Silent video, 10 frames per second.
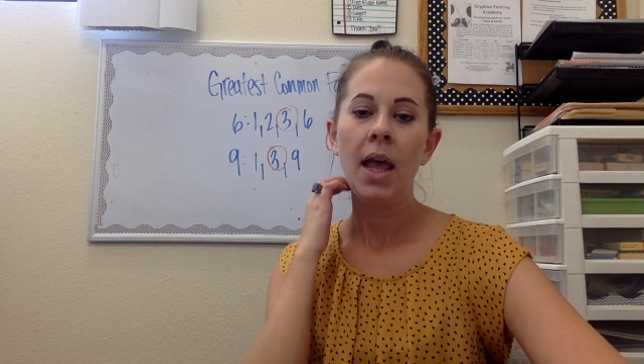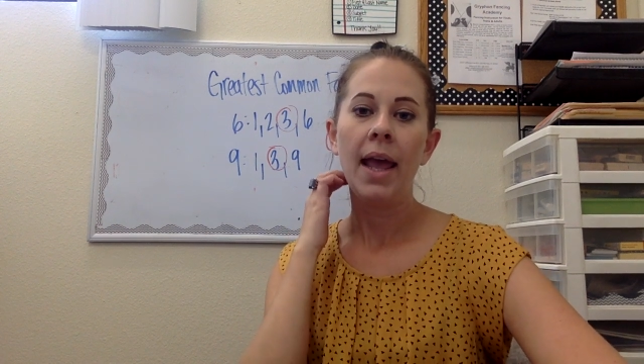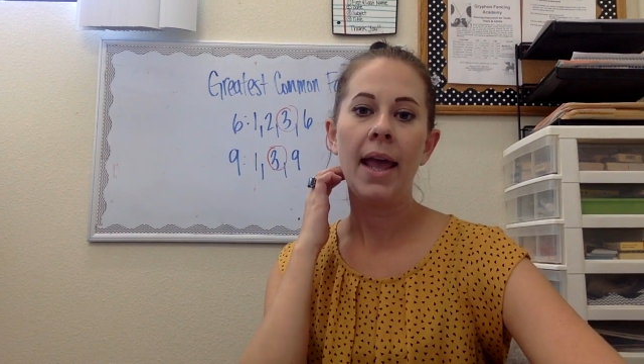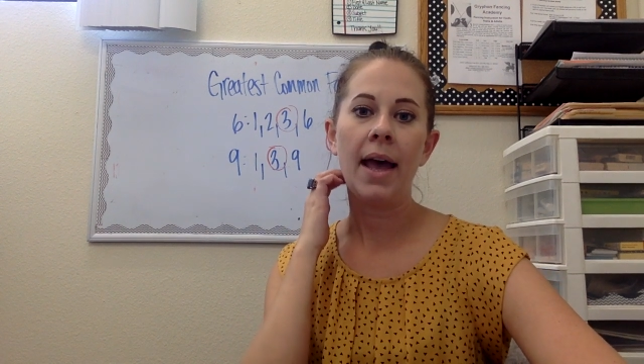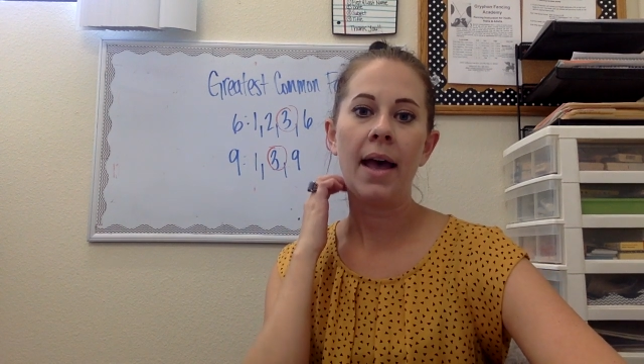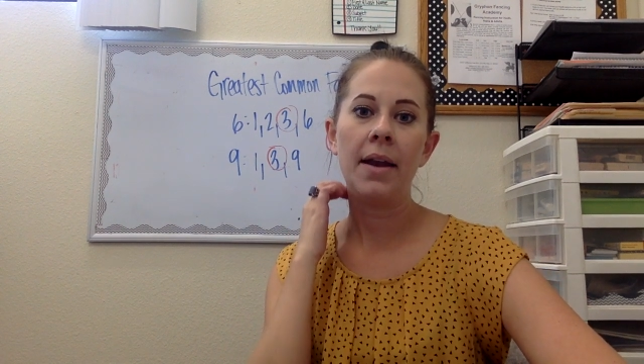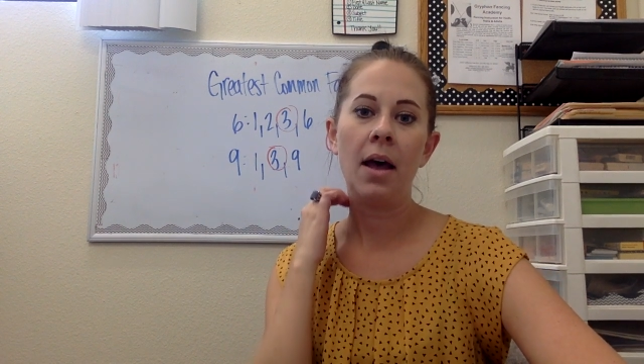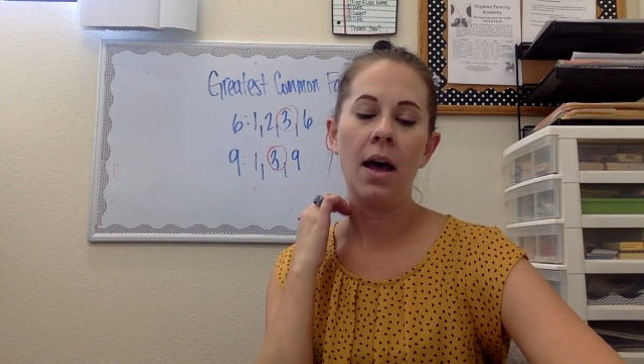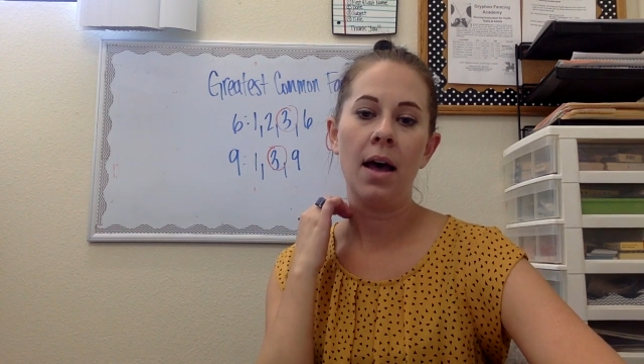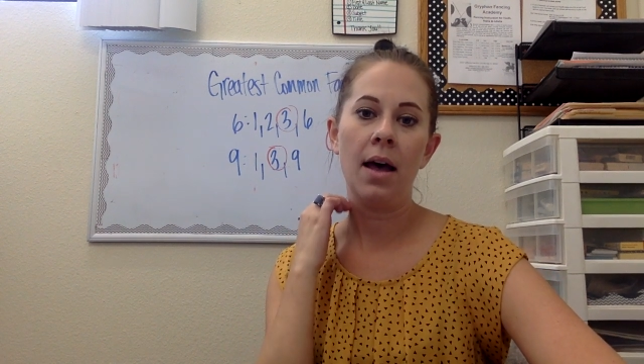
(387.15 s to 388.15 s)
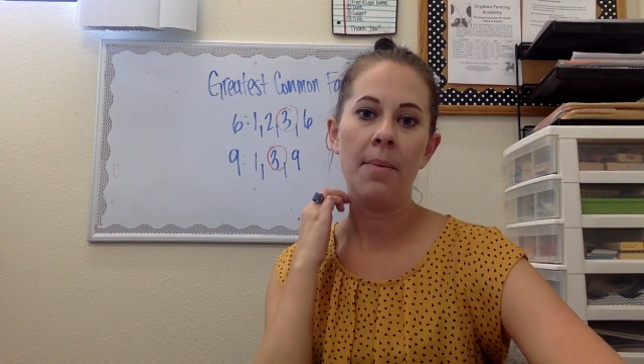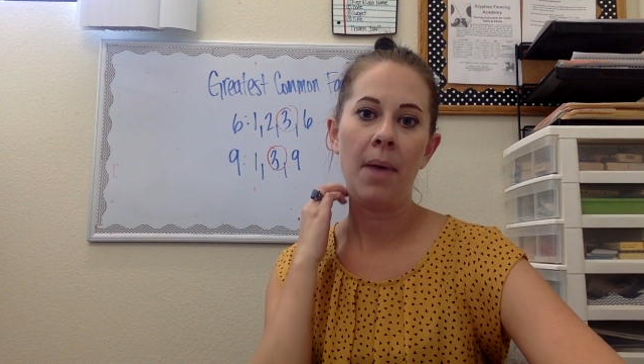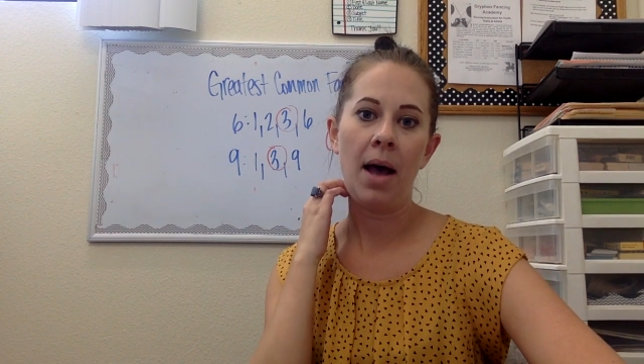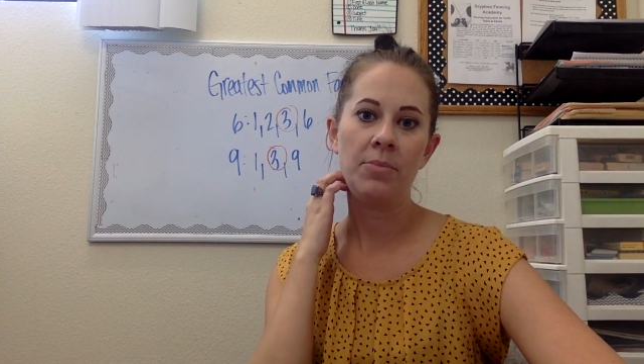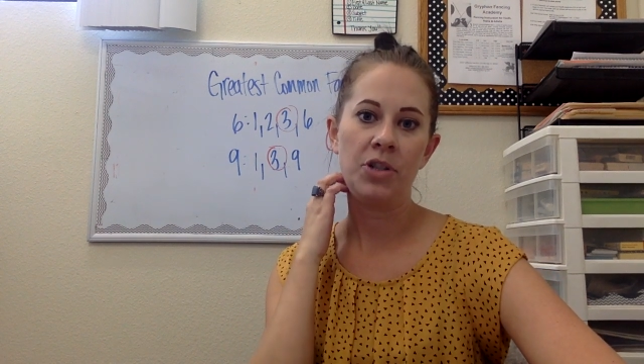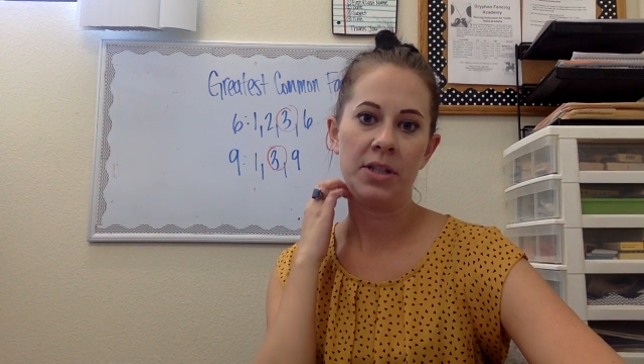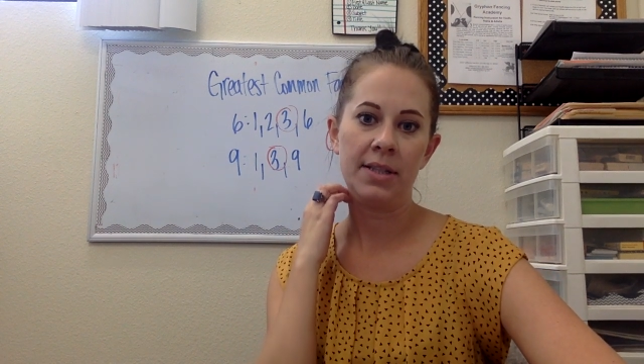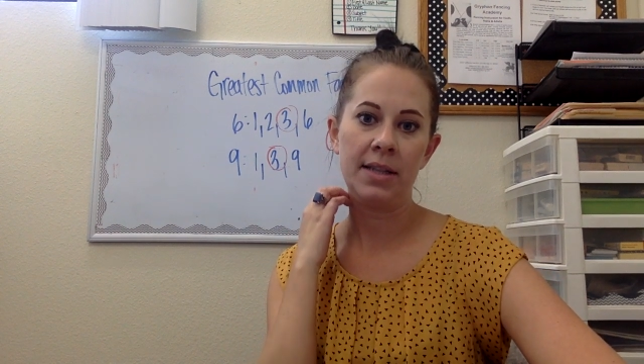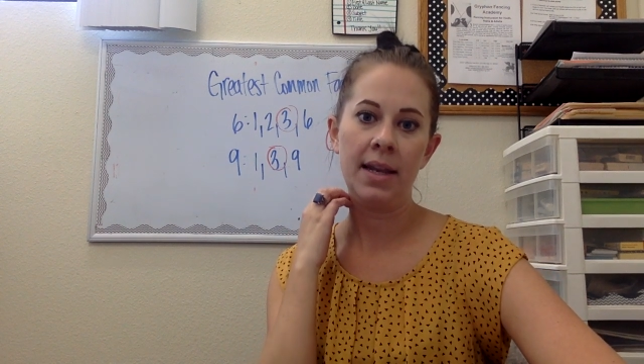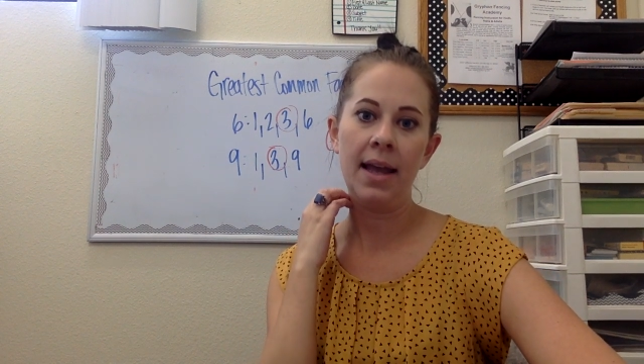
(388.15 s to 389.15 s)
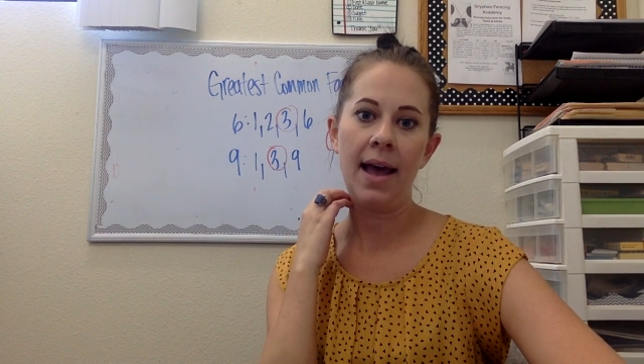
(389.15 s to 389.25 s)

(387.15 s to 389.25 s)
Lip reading: And I'm just going to